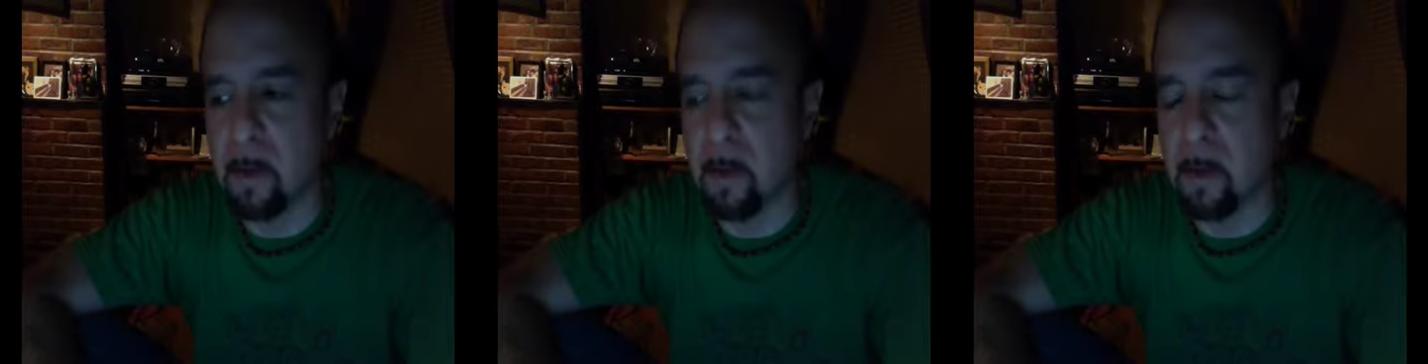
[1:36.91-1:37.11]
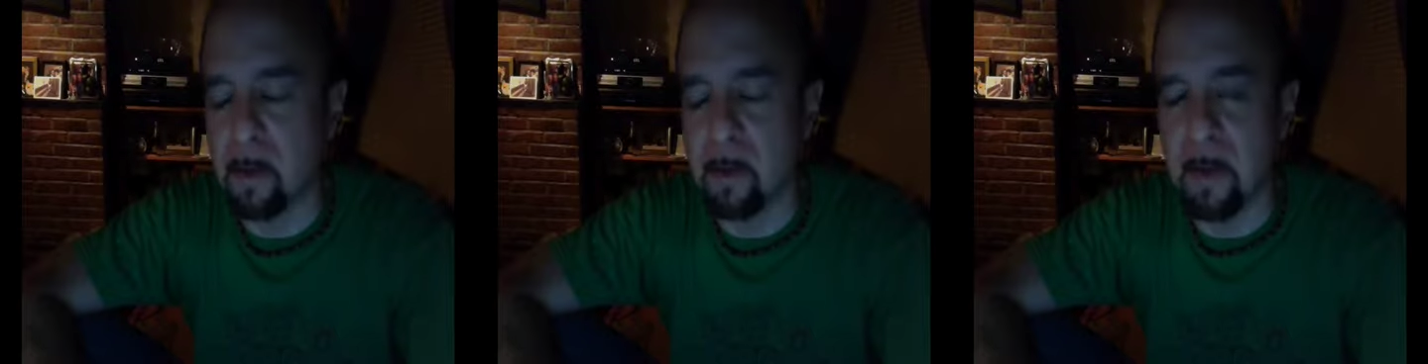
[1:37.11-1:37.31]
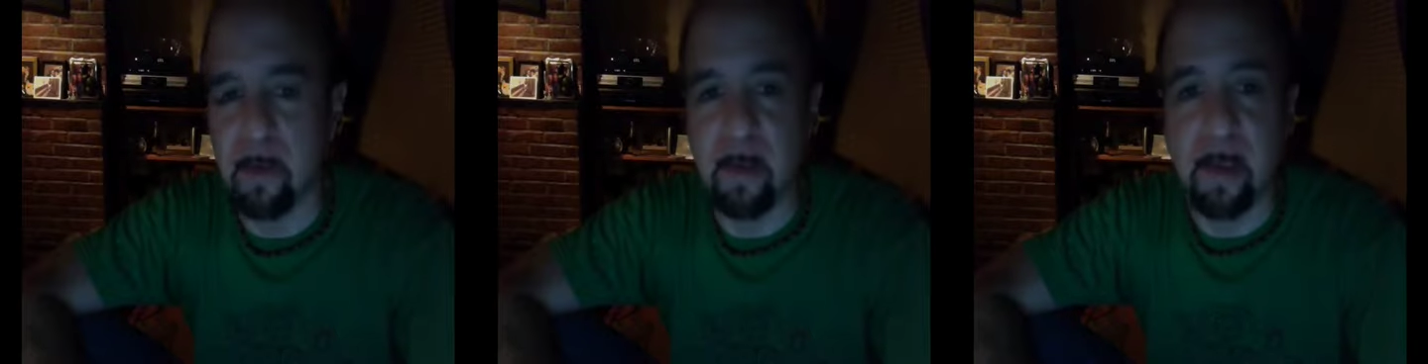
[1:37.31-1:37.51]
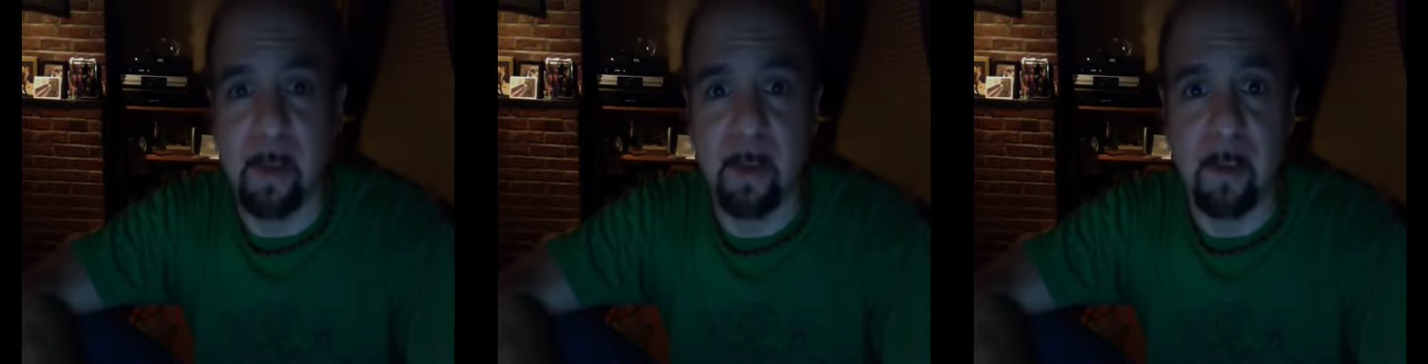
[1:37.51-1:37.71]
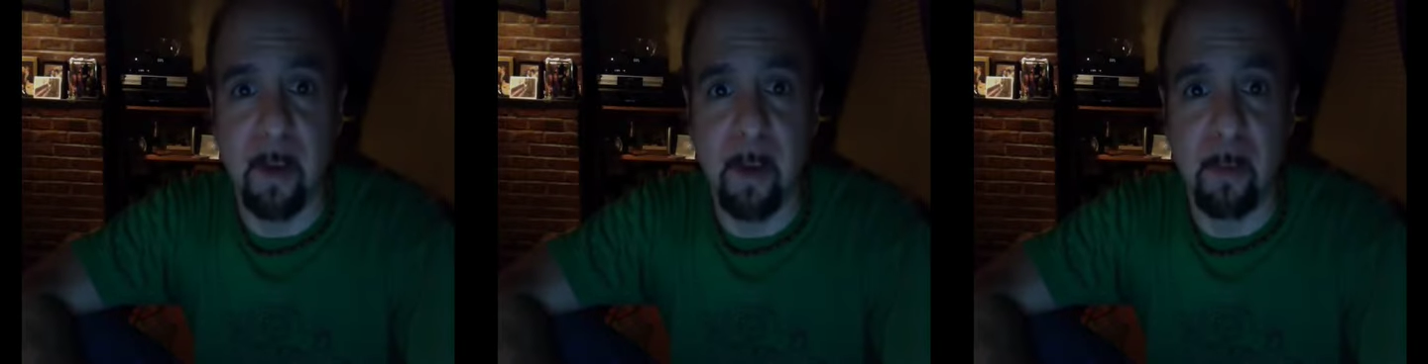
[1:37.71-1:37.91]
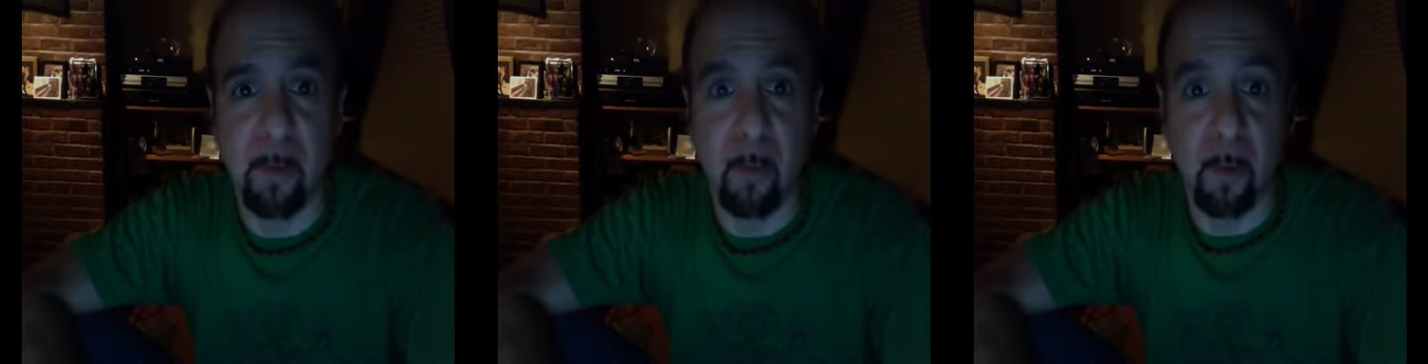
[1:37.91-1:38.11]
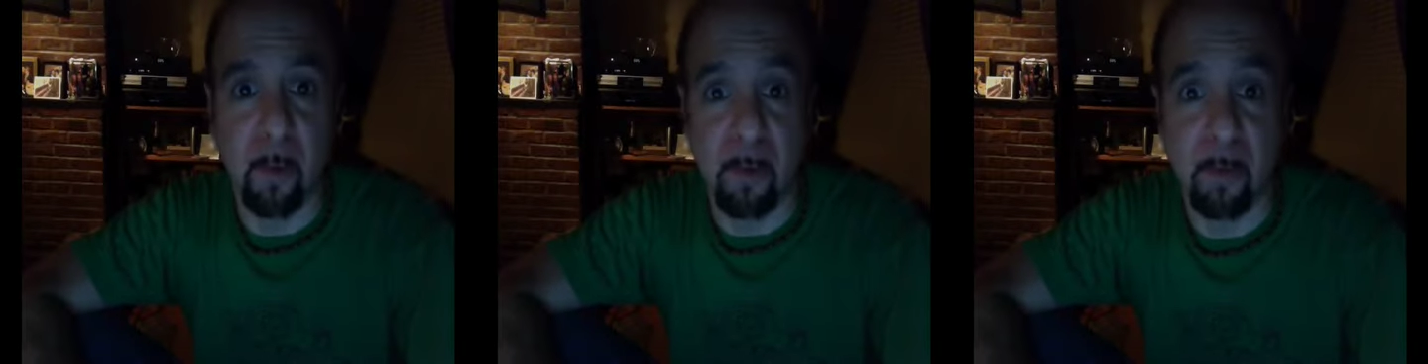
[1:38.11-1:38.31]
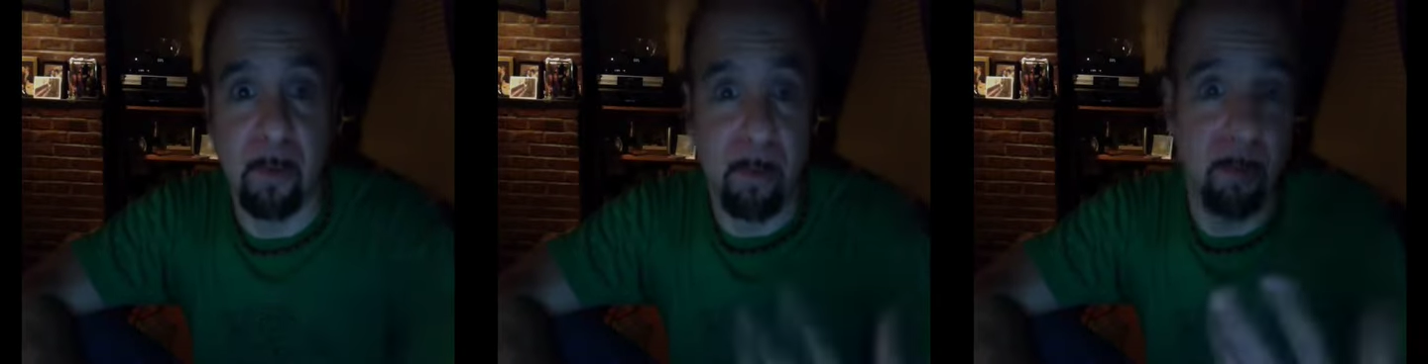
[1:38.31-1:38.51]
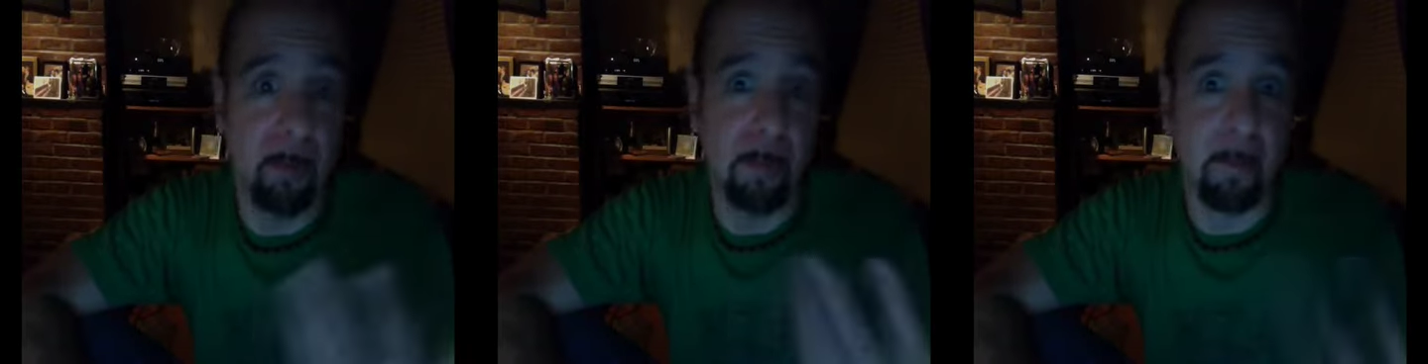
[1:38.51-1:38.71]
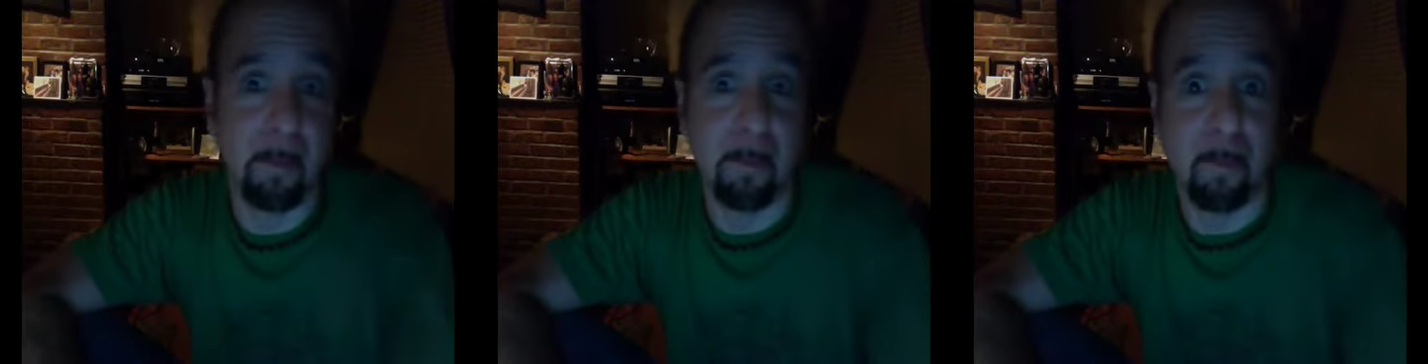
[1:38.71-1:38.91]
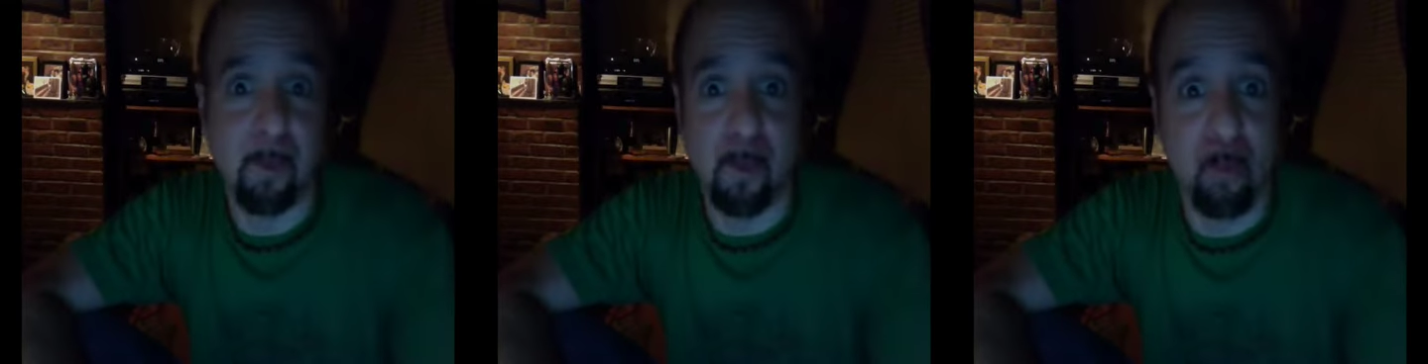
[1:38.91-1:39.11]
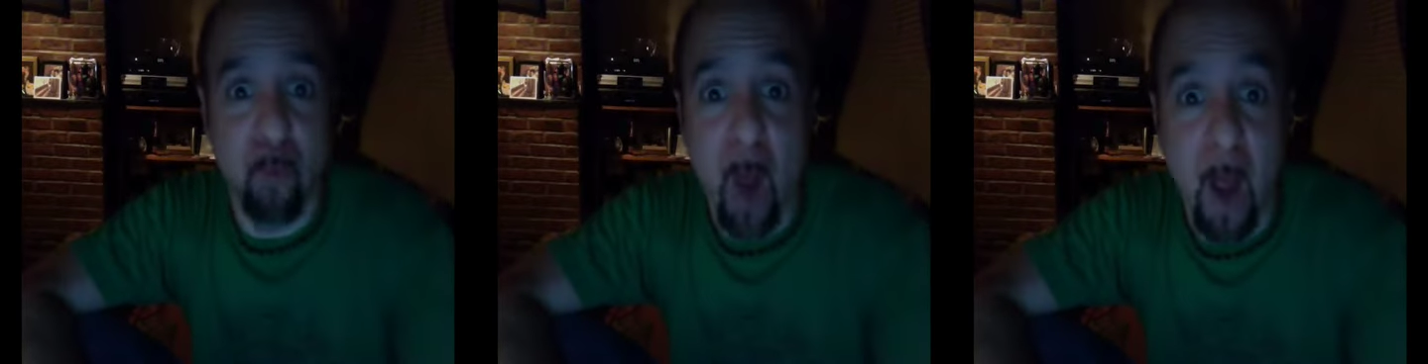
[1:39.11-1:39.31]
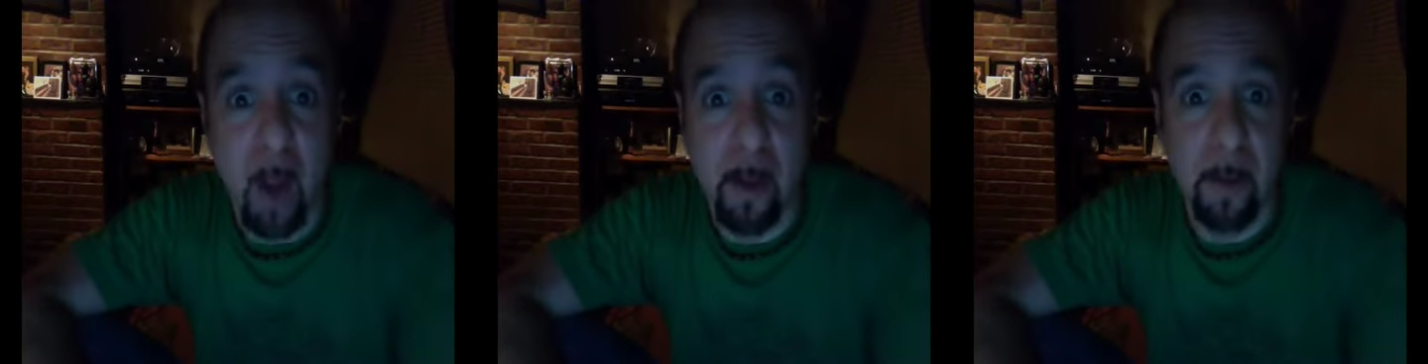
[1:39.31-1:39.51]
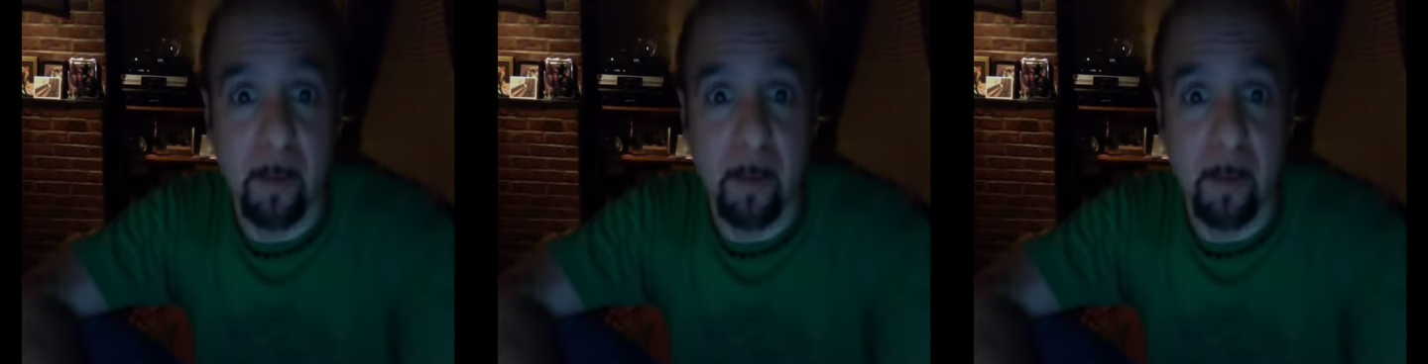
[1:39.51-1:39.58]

And a lot of it at the time was just rock.